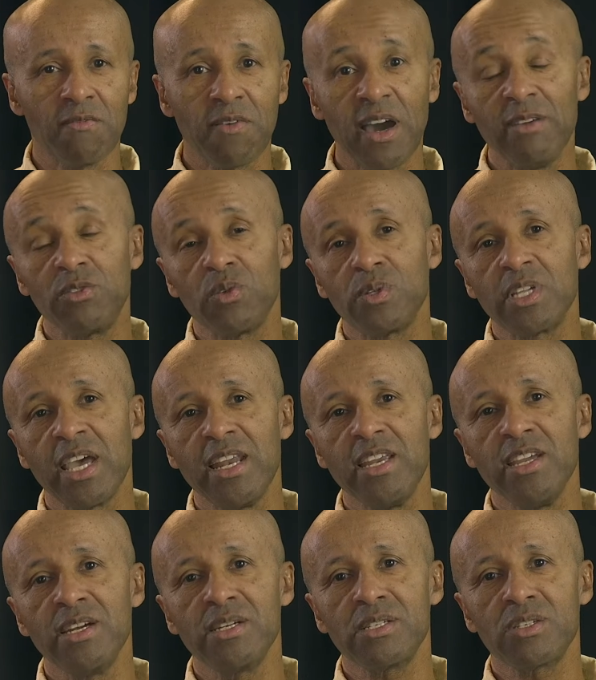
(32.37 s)
5 to 10
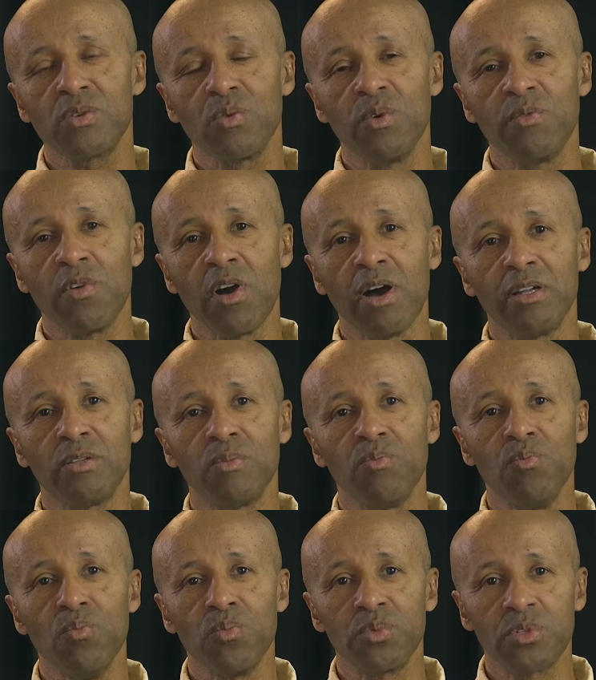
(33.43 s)
years, we've
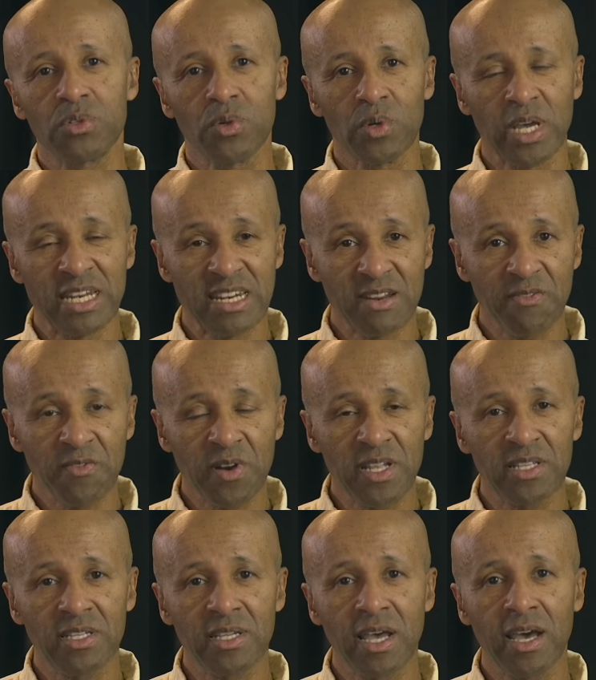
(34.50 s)
gone to a
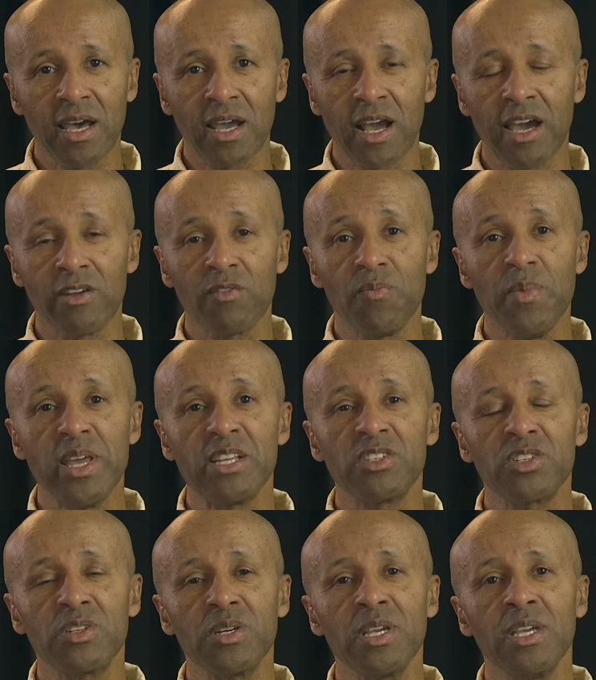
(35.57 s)
different kind of
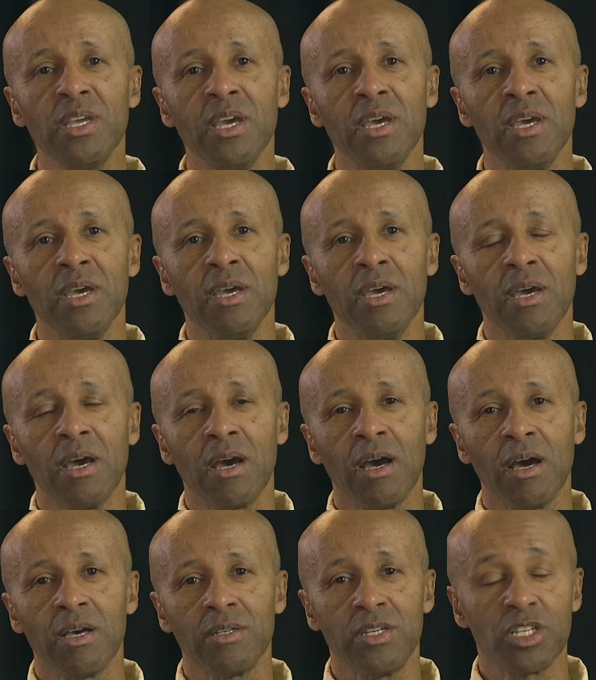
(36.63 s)
ministry,
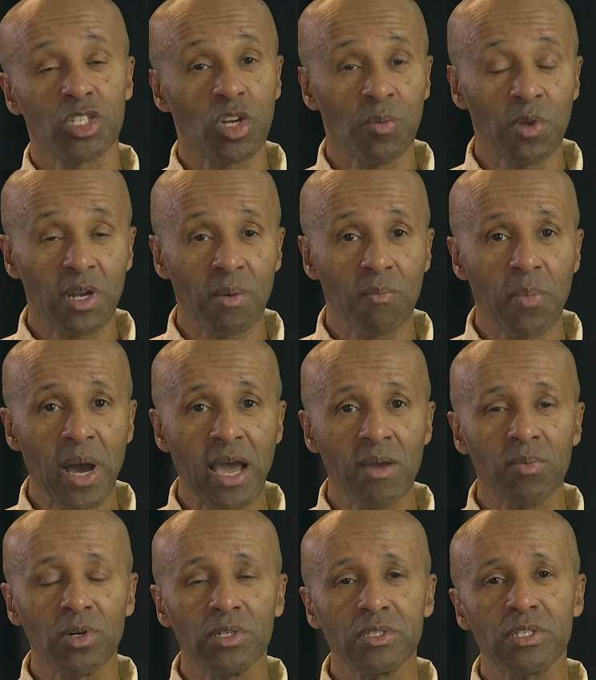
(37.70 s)
distributing
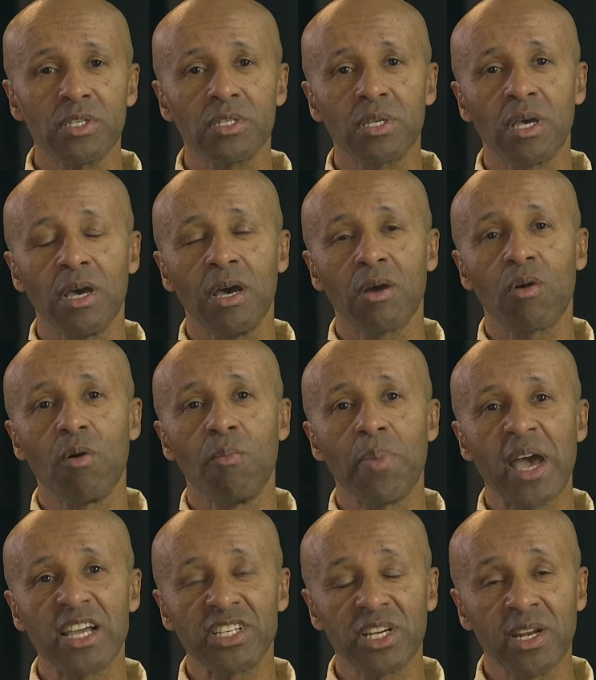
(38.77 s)
Bibles,
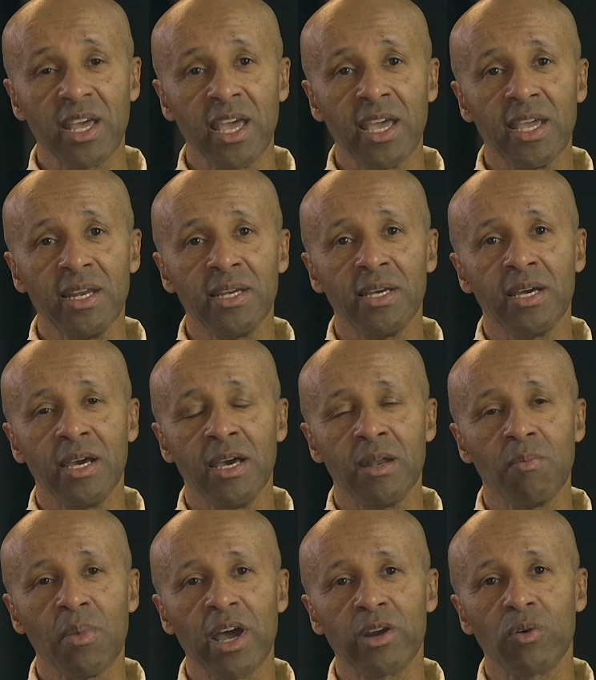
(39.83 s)
compassion aid,
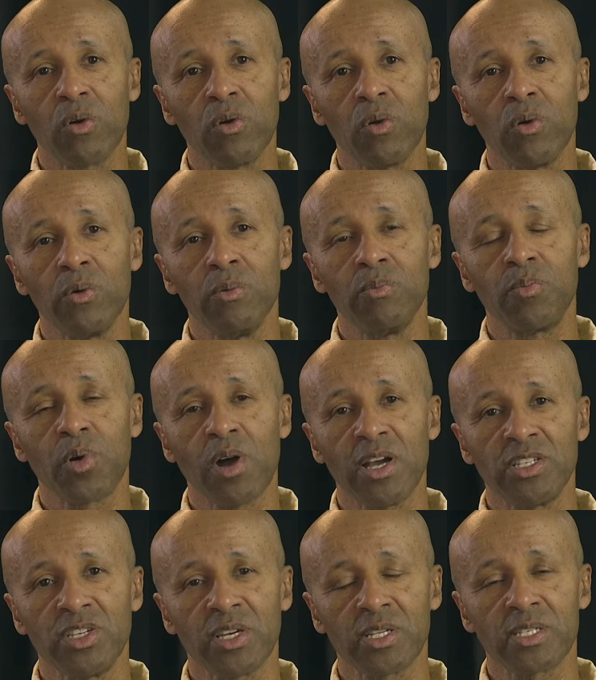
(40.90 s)
and microloan
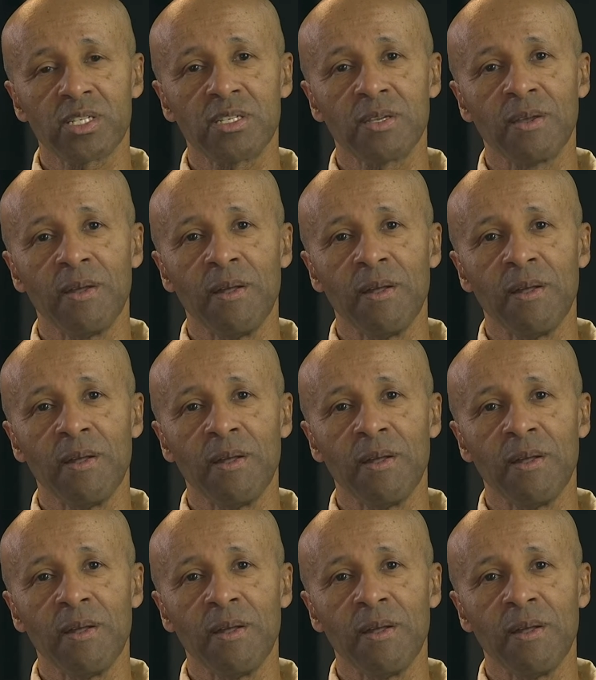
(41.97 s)
projects.